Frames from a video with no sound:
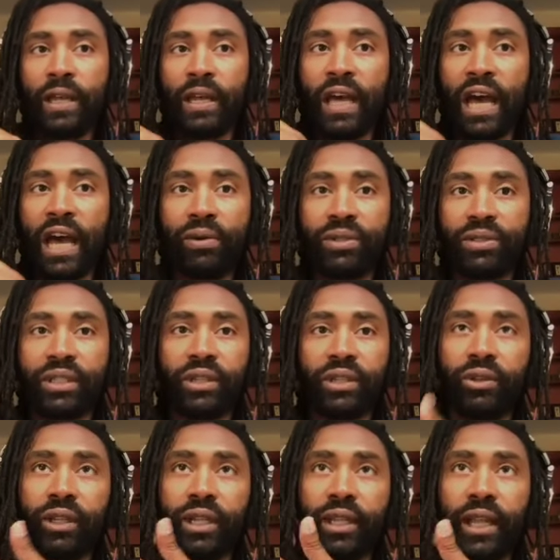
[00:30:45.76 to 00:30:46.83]
I was
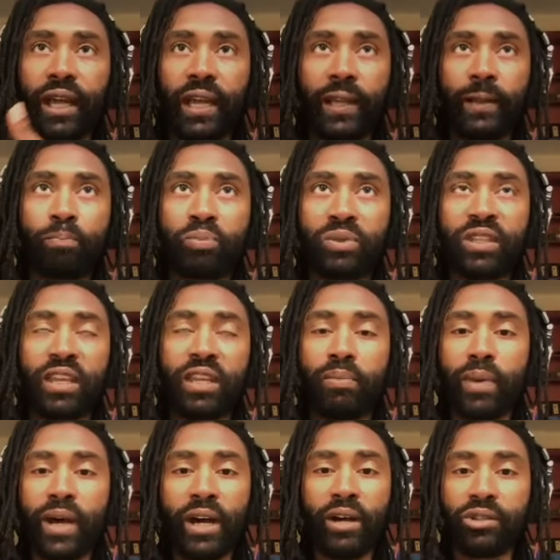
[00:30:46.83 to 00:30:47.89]
literally like 10
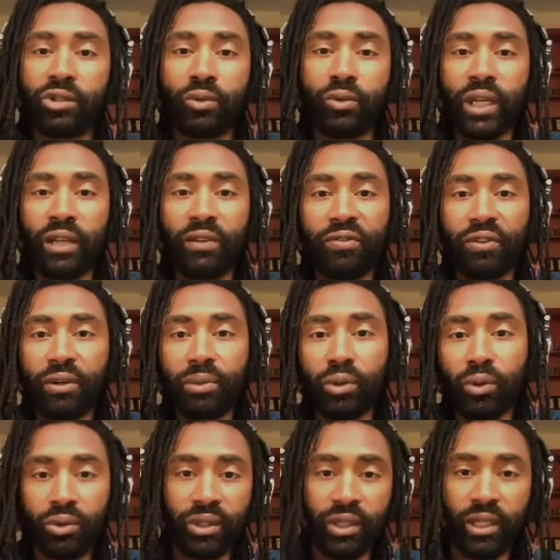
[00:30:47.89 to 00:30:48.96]
miles away from
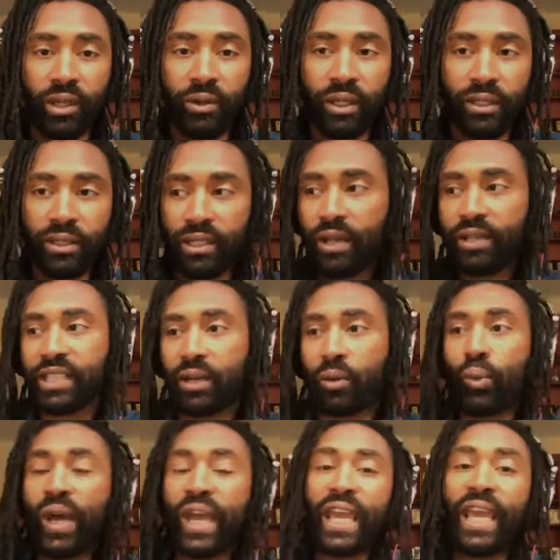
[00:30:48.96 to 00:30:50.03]
North Dakota. So I was like
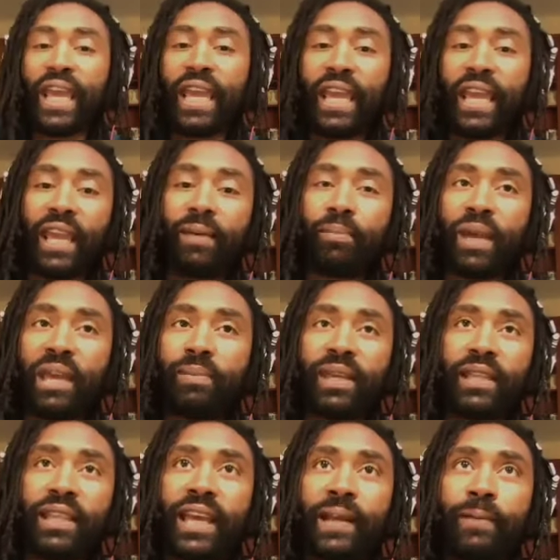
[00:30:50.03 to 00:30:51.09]
way, and maybe
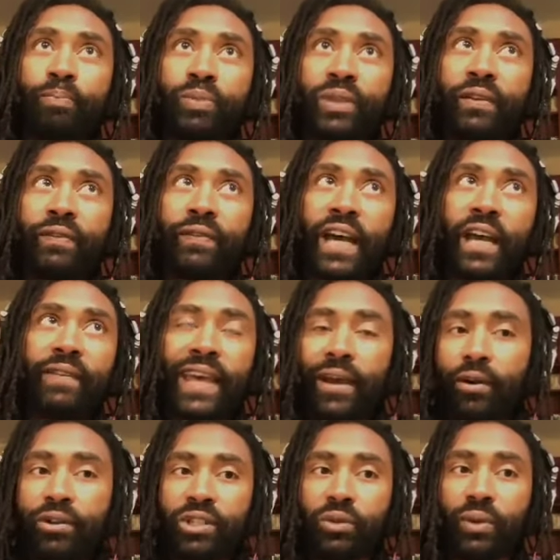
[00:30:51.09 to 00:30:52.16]
like 5
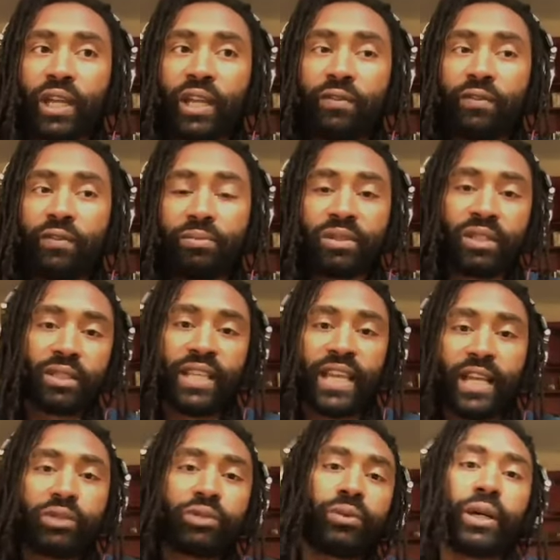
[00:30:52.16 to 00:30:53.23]
hours away from
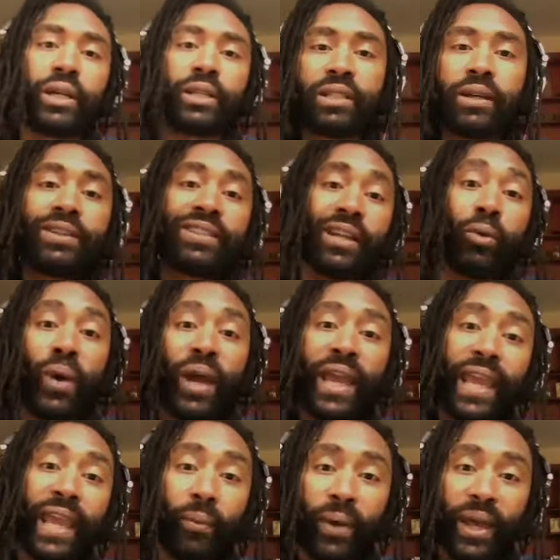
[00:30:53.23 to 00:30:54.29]
Saskatchewan. So I was like
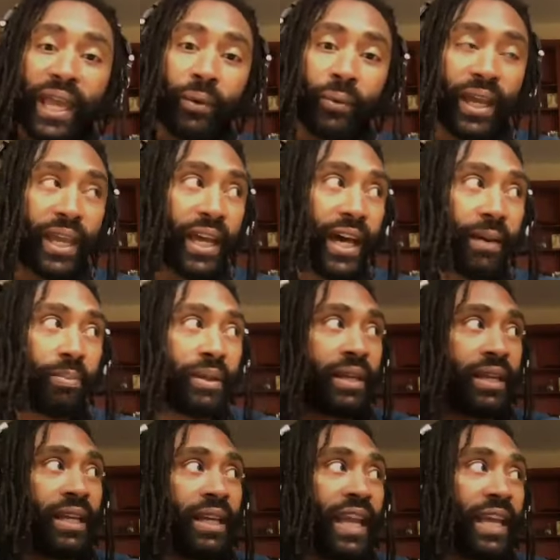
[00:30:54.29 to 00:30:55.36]
way, way, way up
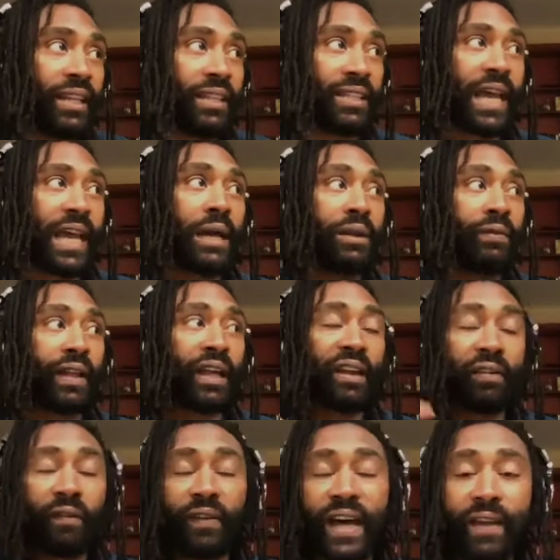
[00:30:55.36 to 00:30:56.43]
in a town of like
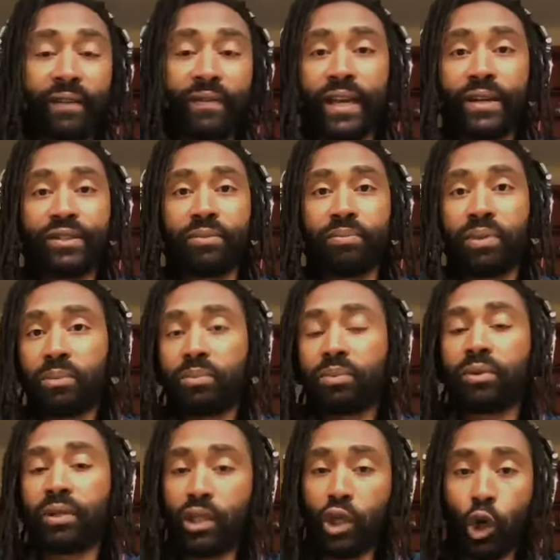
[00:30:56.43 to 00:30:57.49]
5,000
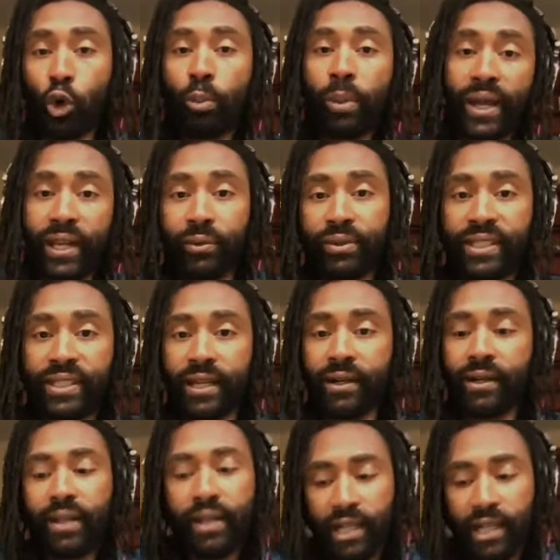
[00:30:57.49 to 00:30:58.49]
people. Nobody was there.